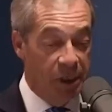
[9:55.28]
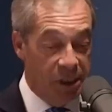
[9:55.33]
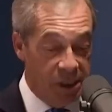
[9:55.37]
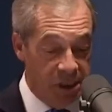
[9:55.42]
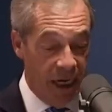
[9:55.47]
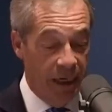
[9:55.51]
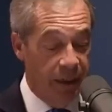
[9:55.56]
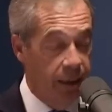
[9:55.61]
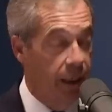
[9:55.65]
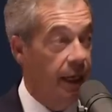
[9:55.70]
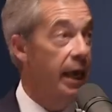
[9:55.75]
but
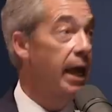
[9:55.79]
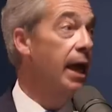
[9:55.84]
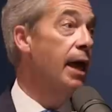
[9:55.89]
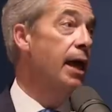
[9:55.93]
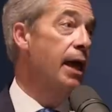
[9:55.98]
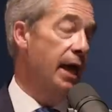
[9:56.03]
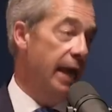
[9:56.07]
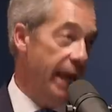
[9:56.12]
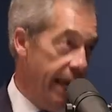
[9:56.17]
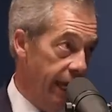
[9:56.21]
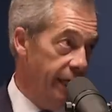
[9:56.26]
suddenly,
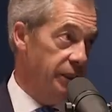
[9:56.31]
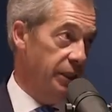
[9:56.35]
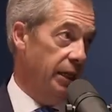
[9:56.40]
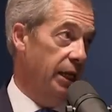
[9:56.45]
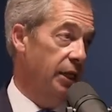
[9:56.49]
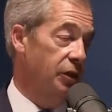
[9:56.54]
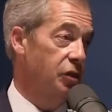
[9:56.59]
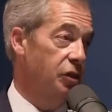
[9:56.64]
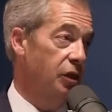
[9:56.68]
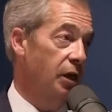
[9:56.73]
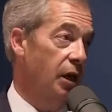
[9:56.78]
here's an
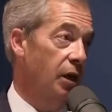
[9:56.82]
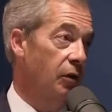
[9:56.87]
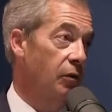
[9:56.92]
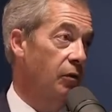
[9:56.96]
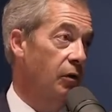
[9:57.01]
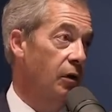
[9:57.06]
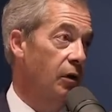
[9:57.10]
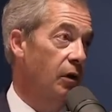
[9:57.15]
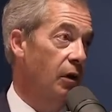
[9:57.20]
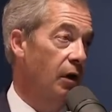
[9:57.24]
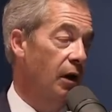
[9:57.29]
issue
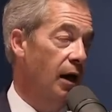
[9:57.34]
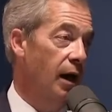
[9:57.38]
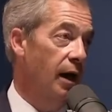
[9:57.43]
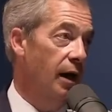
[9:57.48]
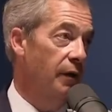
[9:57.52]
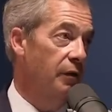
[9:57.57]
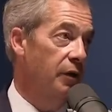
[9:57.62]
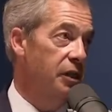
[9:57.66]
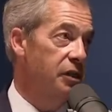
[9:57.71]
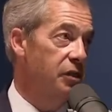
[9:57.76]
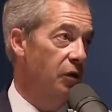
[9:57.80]

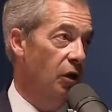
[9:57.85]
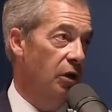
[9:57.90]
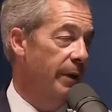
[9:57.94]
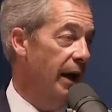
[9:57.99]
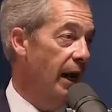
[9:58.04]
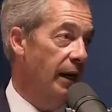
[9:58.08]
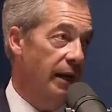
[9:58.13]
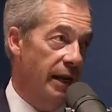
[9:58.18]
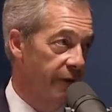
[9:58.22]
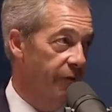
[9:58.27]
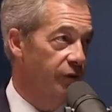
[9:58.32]
that is not
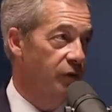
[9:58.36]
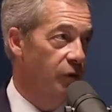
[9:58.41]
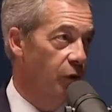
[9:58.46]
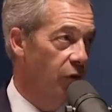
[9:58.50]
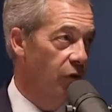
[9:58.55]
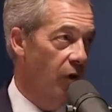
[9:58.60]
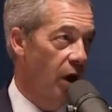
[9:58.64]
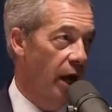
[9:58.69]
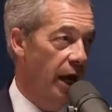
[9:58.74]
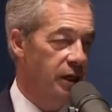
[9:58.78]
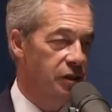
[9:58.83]
about left
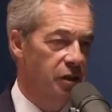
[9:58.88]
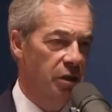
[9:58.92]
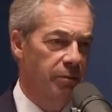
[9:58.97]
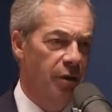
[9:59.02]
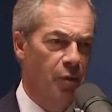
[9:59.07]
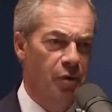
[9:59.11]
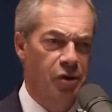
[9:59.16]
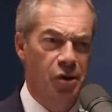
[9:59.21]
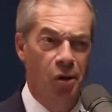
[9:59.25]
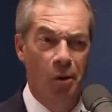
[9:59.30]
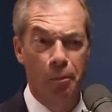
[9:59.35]
or right. It's not
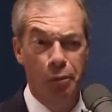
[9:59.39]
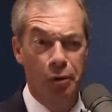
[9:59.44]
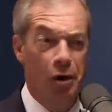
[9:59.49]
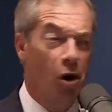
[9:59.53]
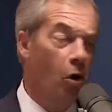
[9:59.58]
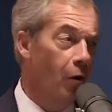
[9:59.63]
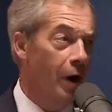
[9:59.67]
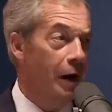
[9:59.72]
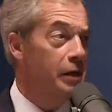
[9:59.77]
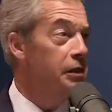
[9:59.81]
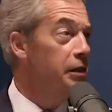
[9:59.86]
about whether you're
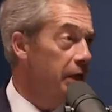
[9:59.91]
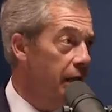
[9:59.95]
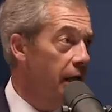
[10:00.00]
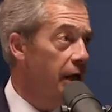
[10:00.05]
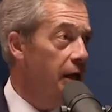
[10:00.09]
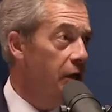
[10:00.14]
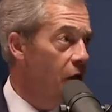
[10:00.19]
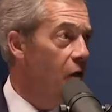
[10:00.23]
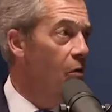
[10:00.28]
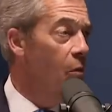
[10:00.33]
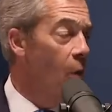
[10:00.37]
pro or
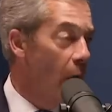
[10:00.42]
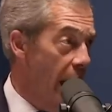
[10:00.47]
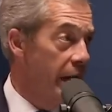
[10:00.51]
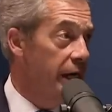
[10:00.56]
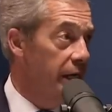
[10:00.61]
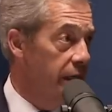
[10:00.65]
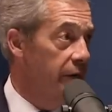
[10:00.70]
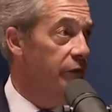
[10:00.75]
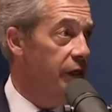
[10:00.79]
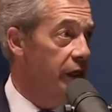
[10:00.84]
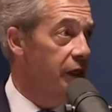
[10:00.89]
anti-EU or
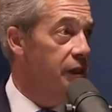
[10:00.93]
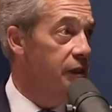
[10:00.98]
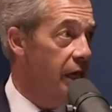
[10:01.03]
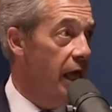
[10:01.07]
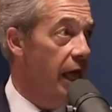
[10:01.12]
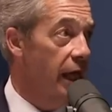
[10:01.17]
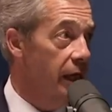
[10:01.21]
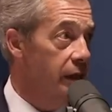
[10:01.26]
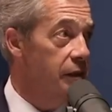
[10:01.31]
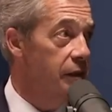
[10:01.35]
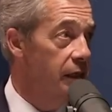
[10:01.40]
any of these
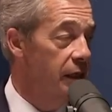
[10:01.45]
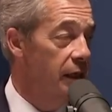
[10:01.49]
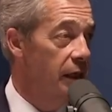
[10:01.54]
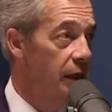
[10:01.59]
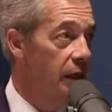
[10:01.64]
things.